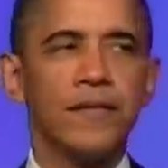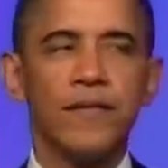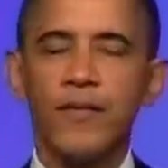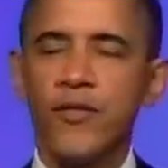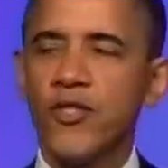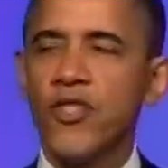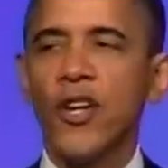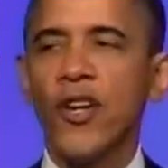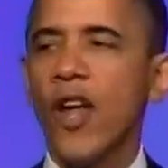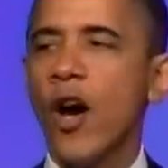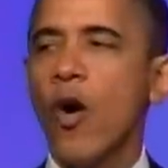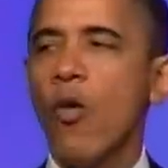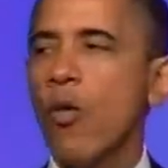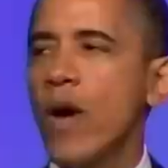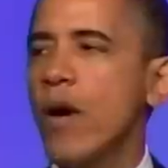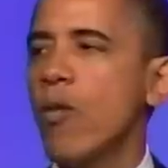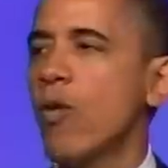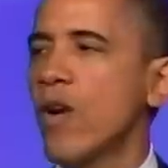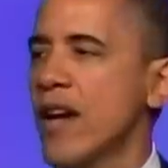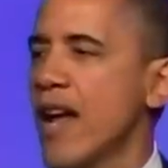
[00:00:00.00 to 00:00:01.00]
So no,
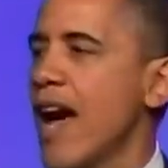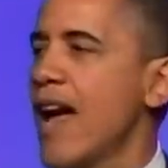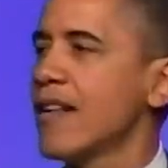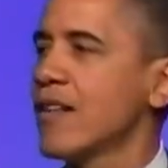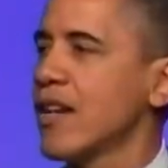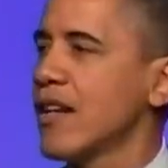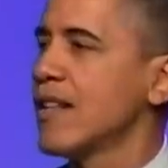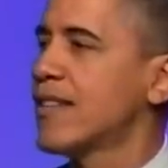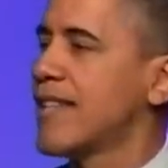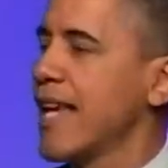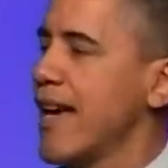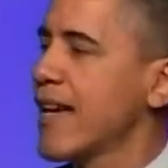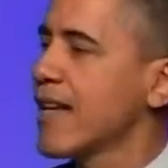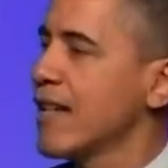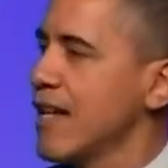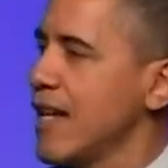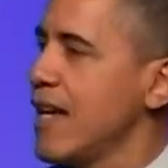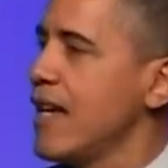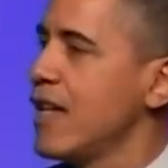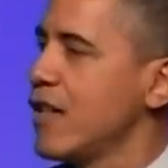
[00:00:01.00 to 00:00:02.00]
we were not going to take a
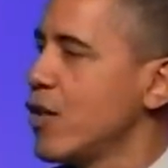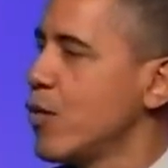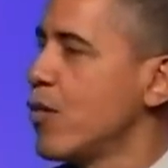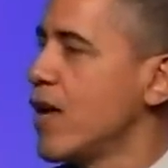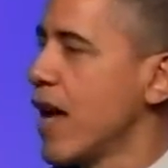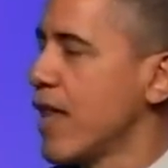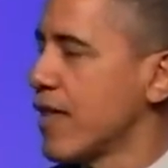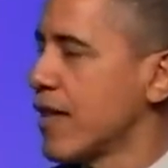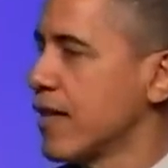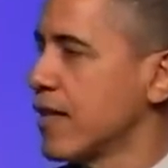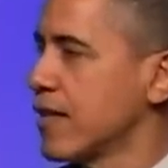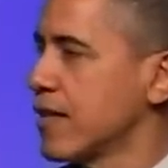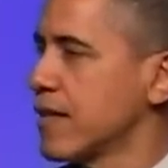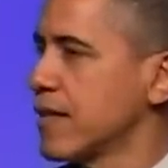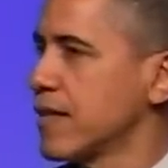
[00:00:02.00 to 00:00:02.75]
knee and do nothing.